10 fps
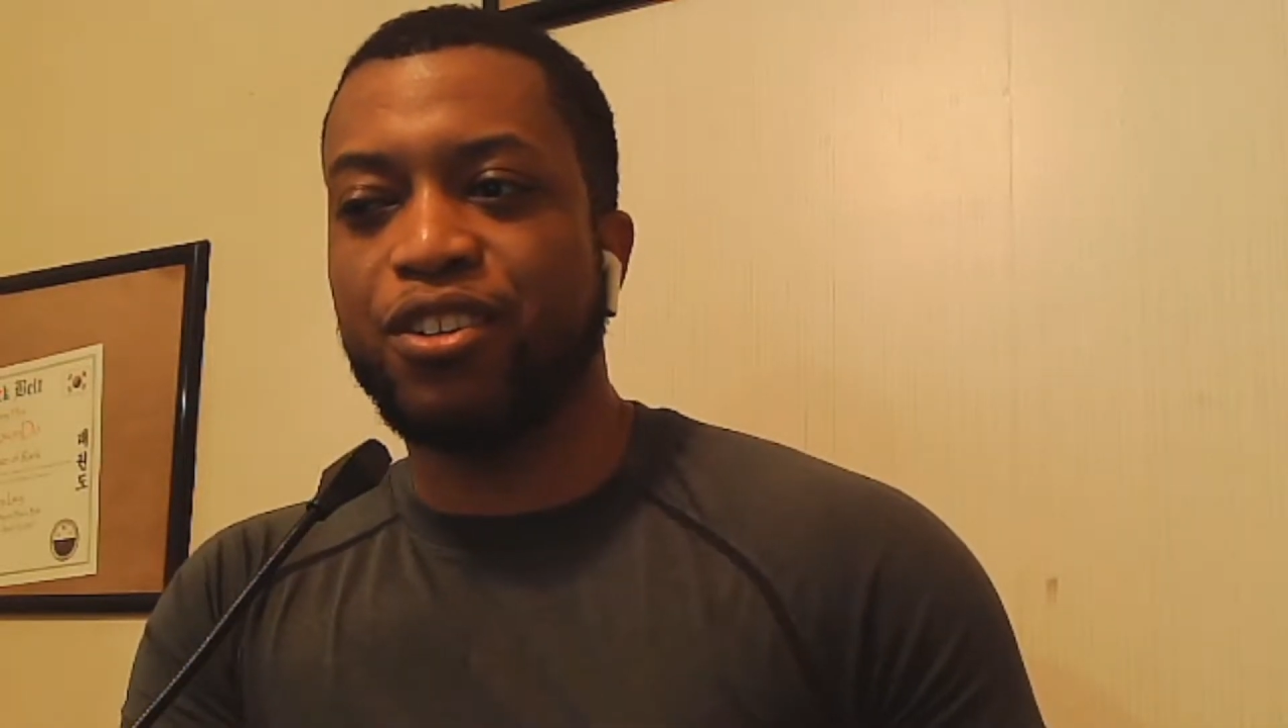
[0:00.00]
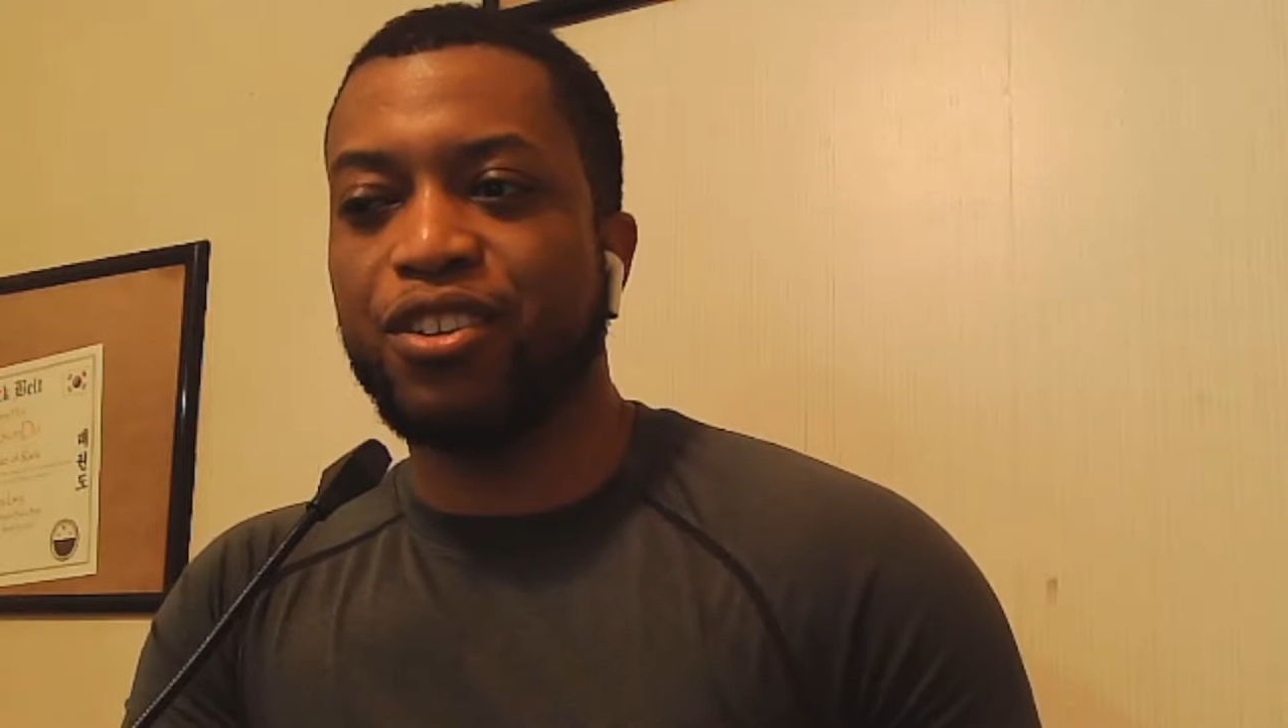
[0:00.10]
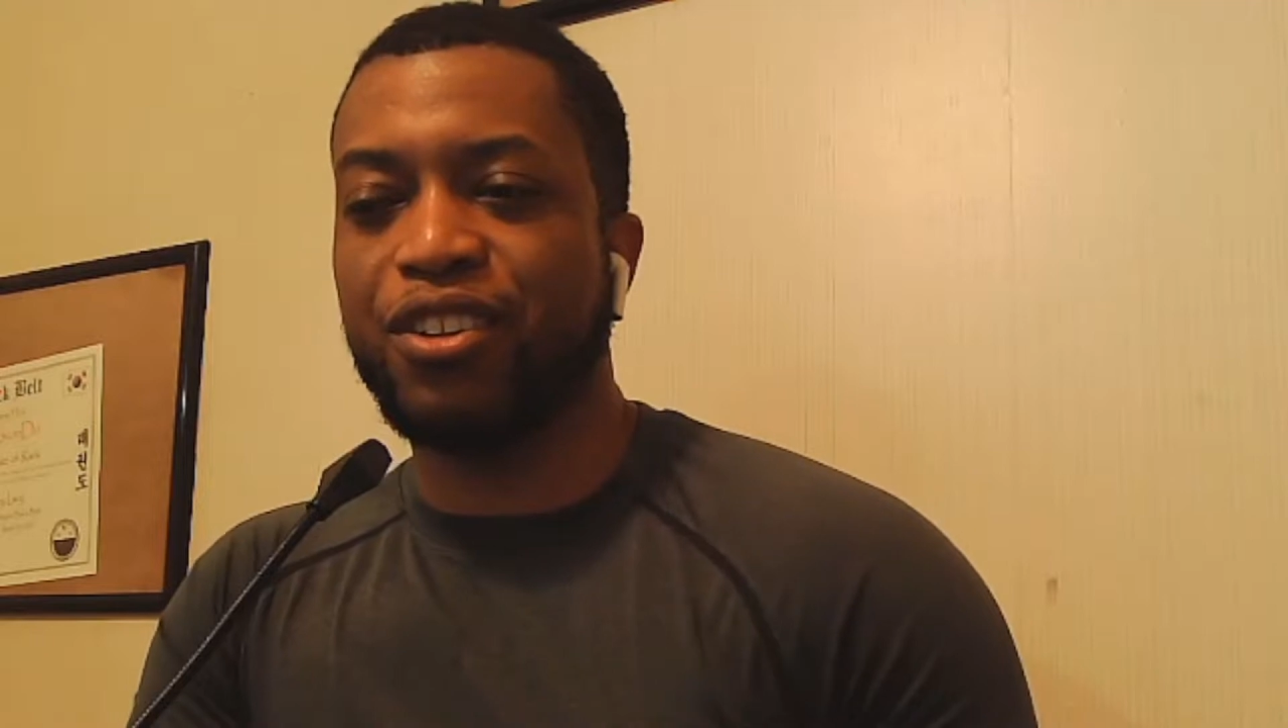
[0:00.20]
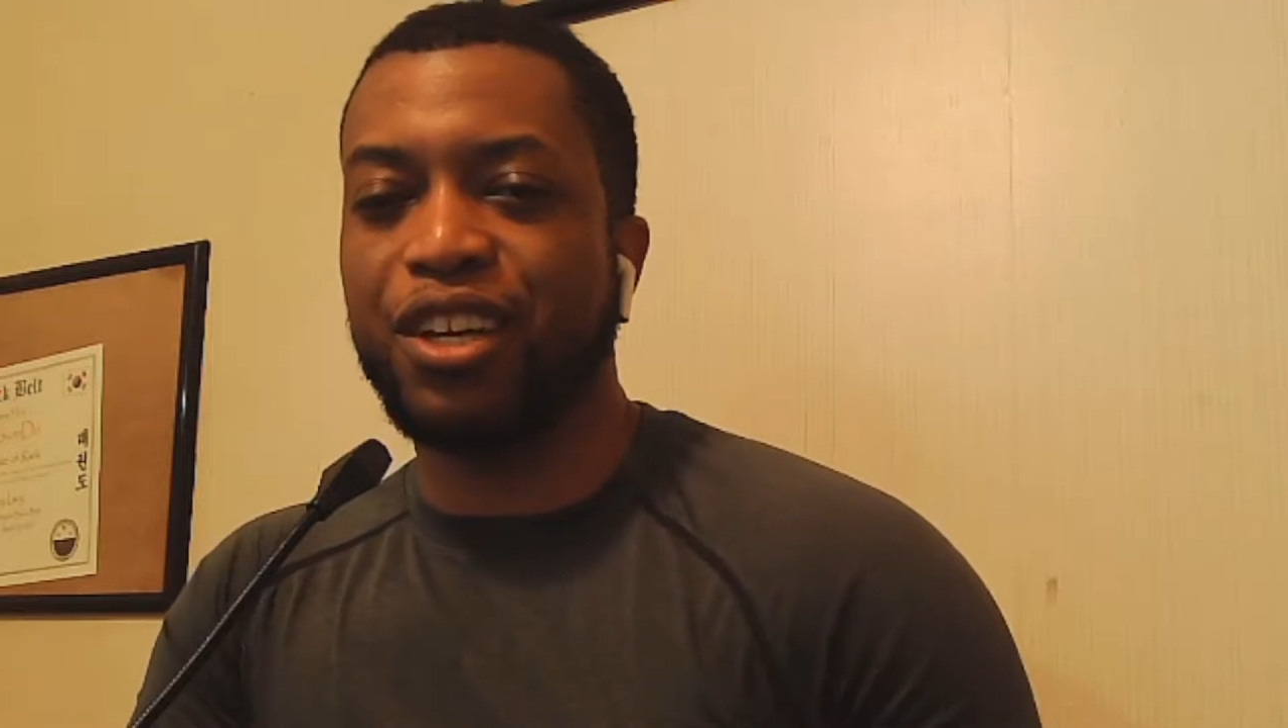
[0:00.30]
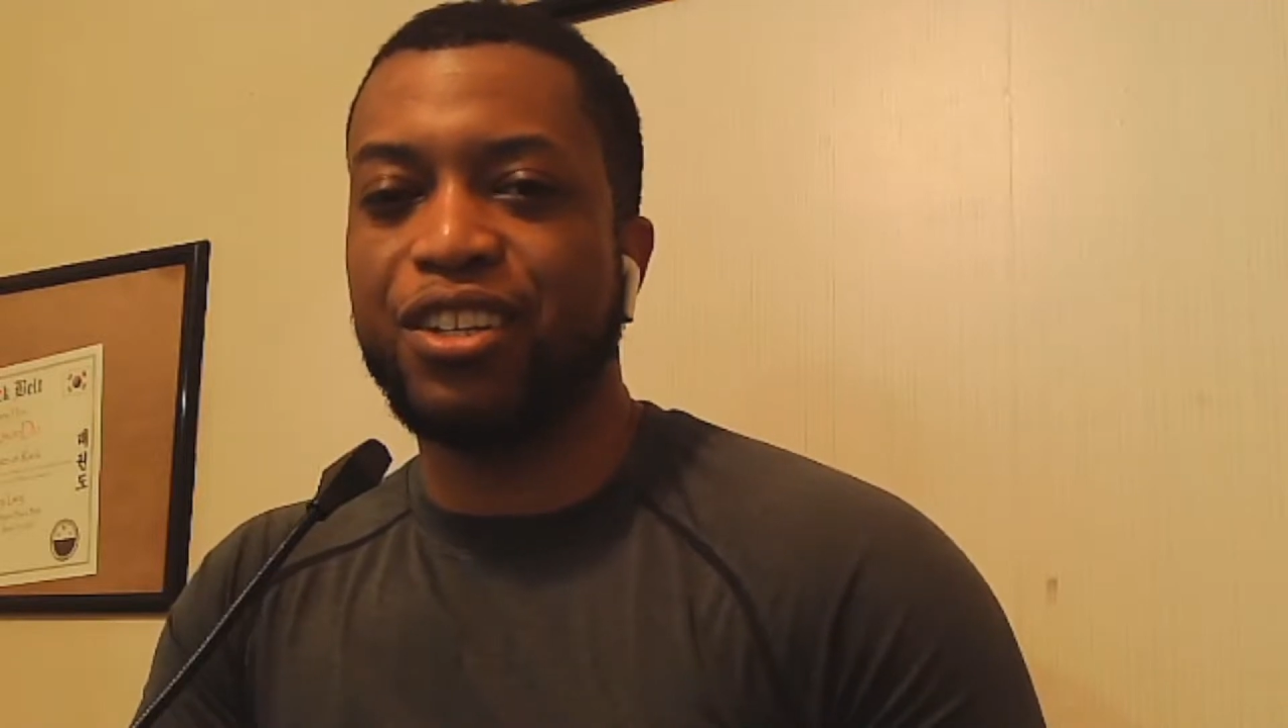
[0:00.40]

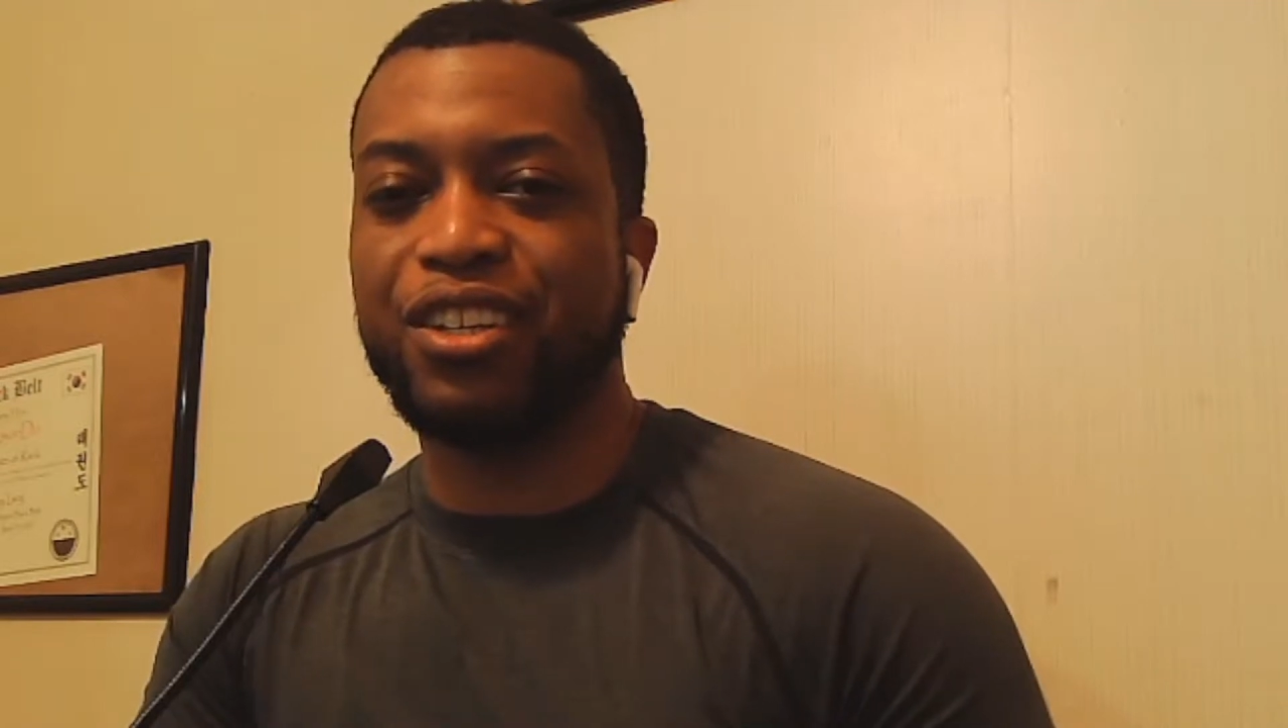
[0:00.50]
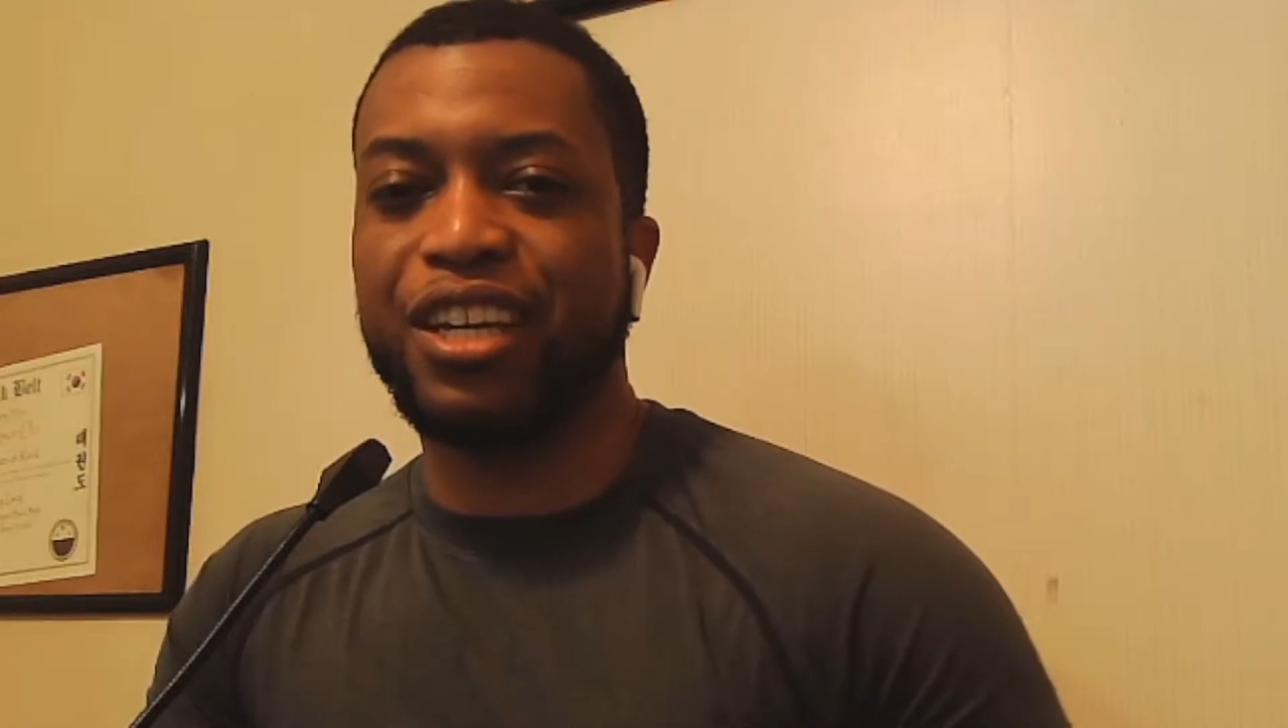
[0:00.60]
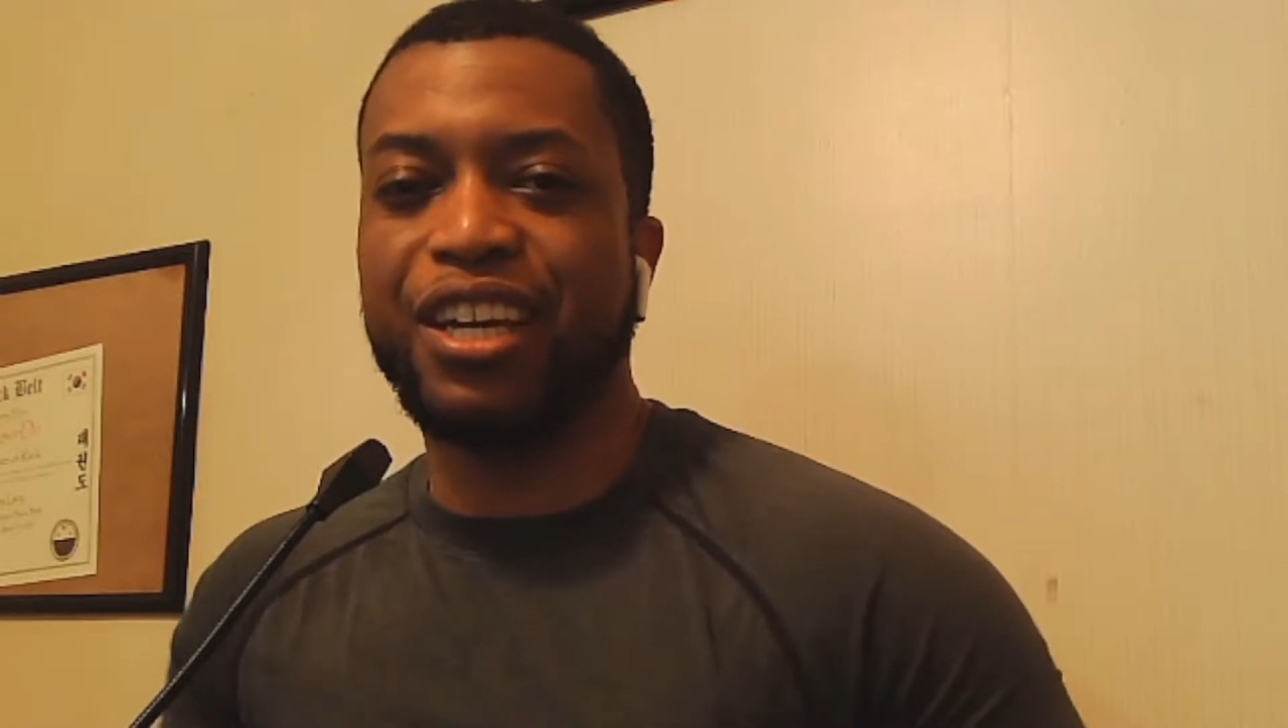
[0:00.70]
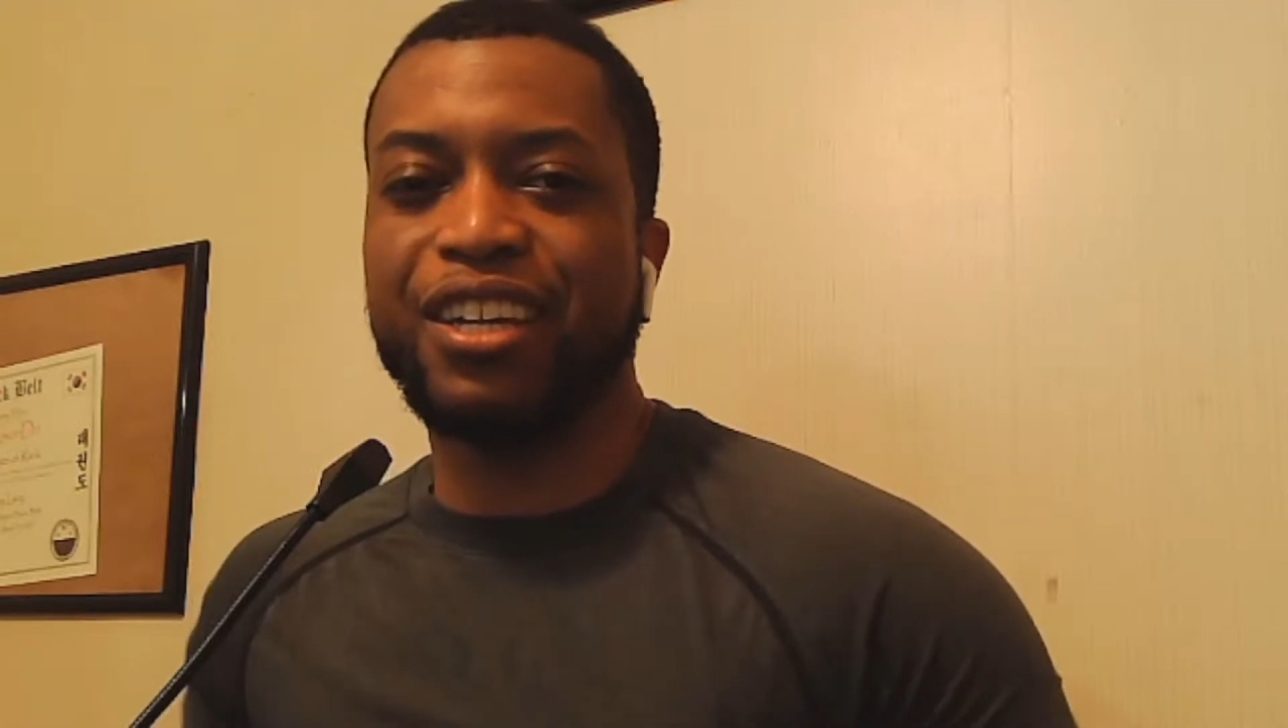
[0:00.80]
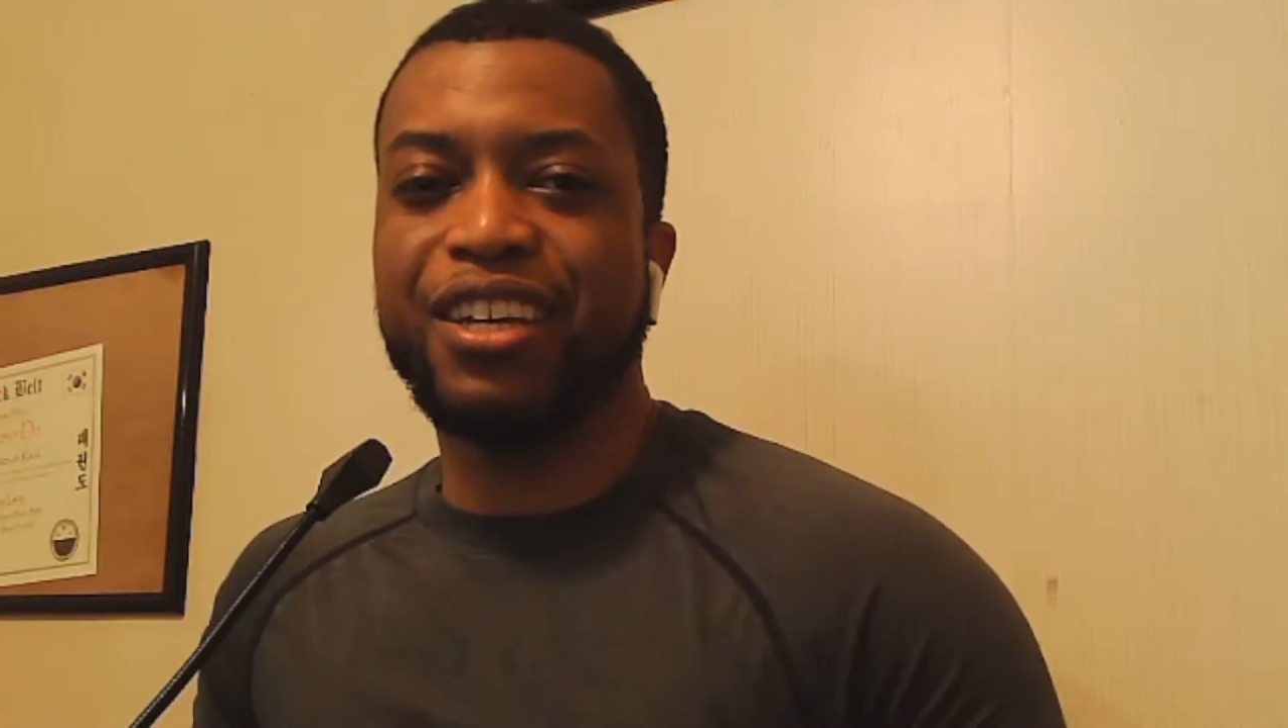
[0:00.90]
clout to that.